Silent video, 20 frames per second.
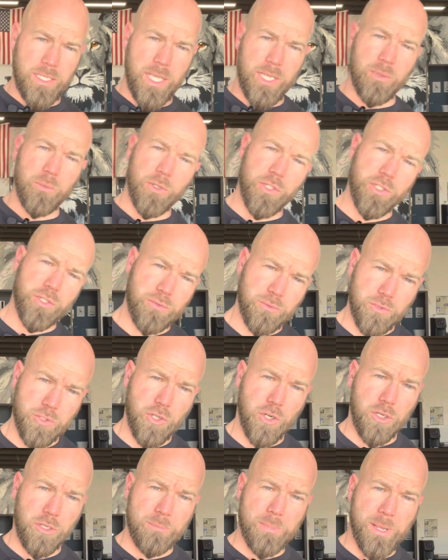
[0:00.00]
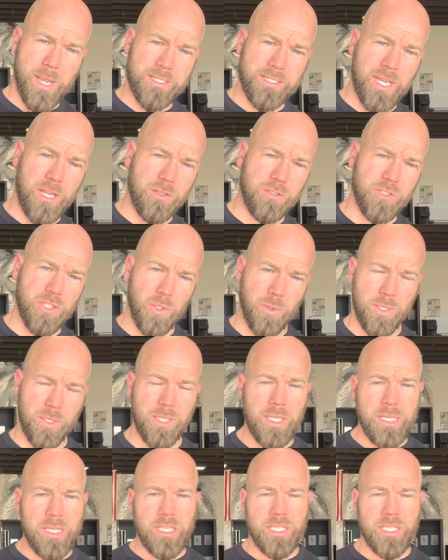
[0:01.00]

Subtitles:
like return back down to it.